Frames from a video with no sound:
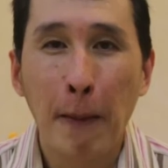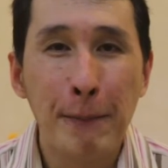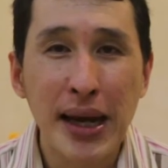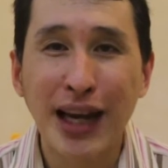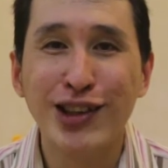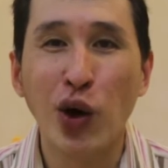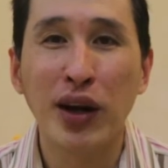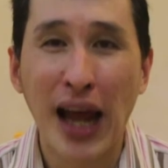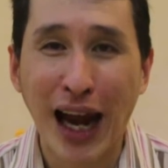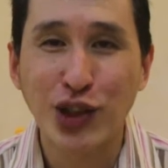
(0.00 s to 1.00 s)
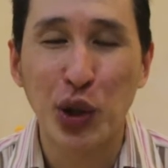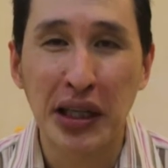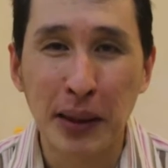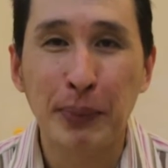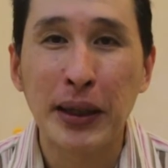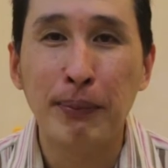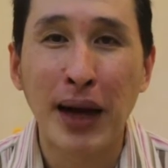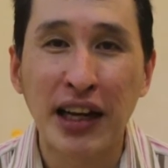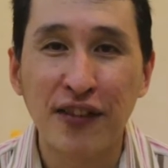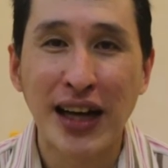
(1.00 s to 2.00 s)
may not actually be
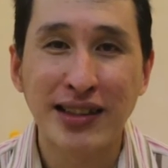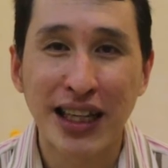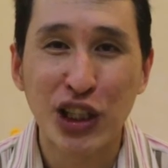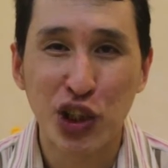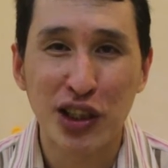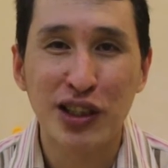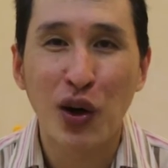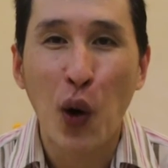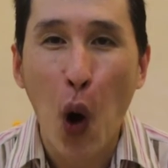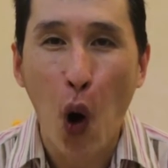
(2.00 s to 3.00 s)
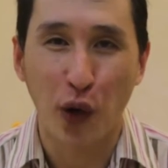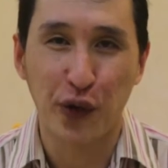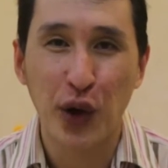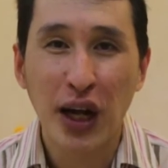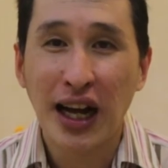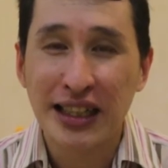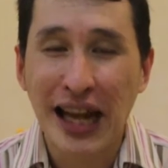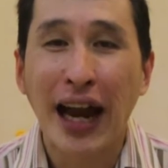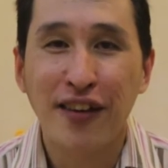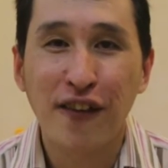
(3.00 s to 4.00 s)
manifestations of
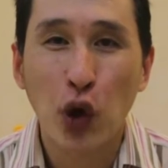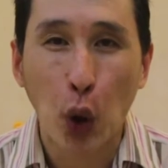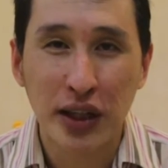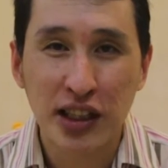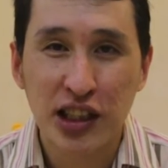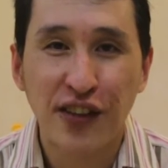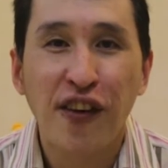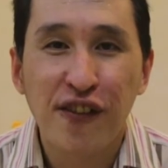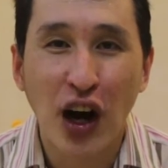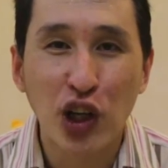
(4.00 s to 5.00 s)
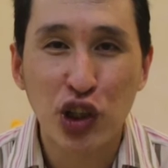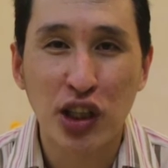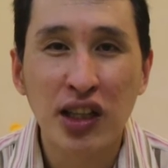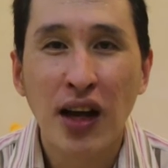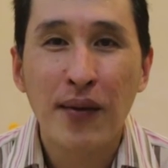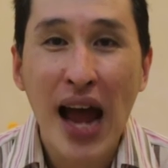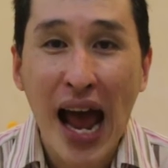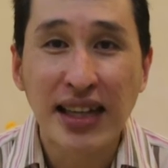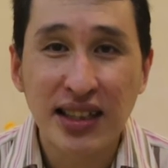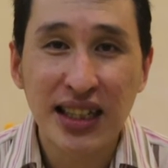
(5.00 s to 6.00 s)
that cognitive function
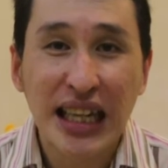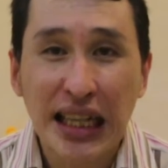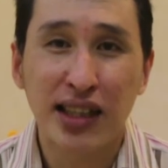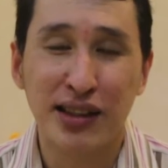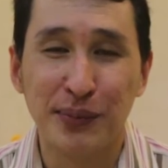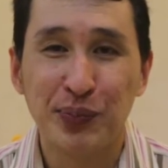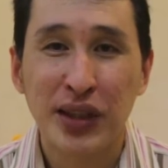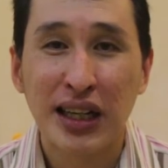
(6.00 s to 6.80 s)
as in